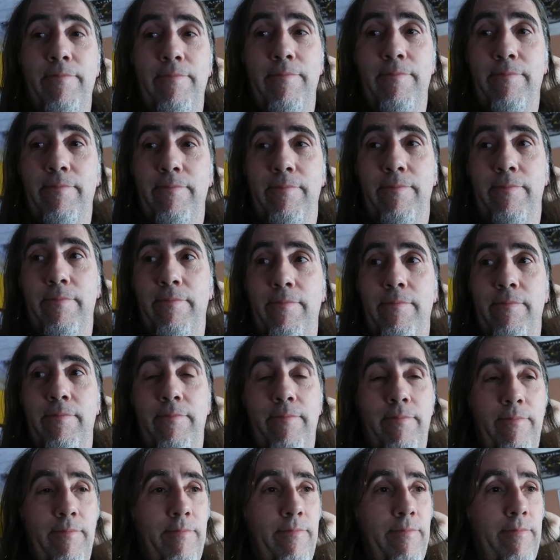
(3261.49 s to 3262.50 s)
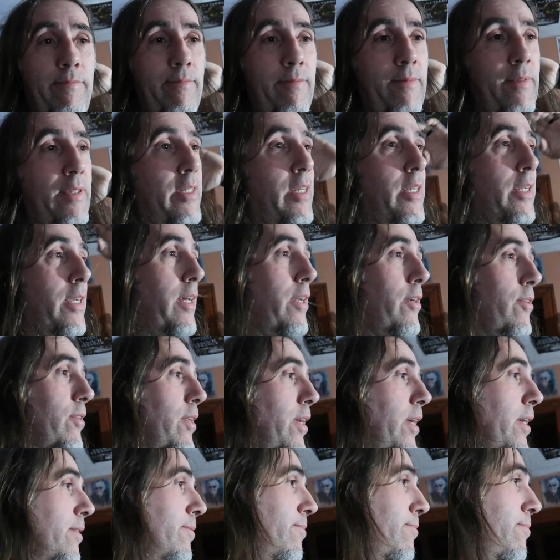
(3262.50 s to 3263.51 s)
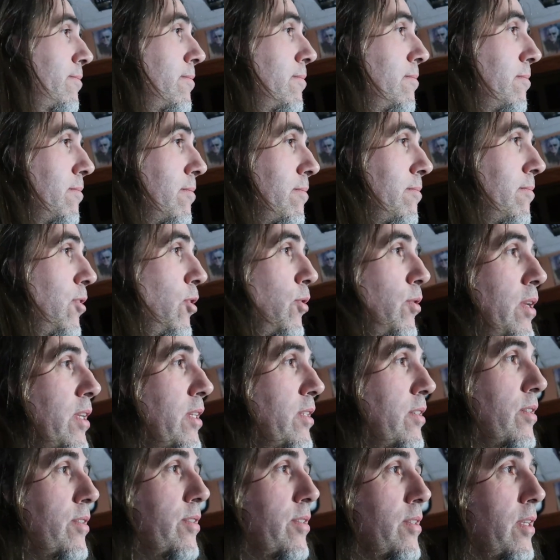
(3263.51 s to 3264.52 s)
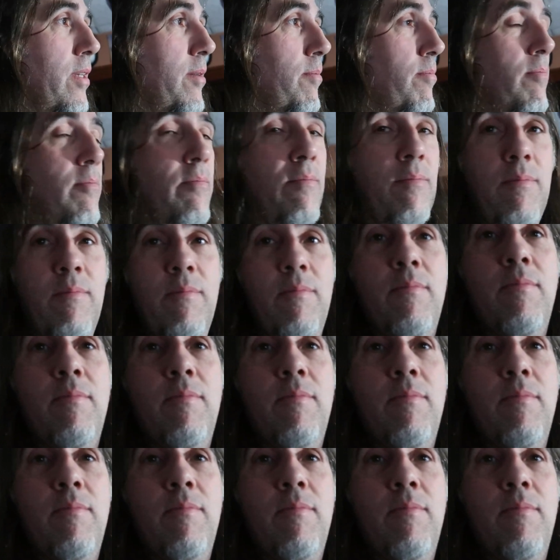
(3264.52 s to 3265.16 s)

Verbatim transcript: You got all night. I got all night. Who needs to sleep? What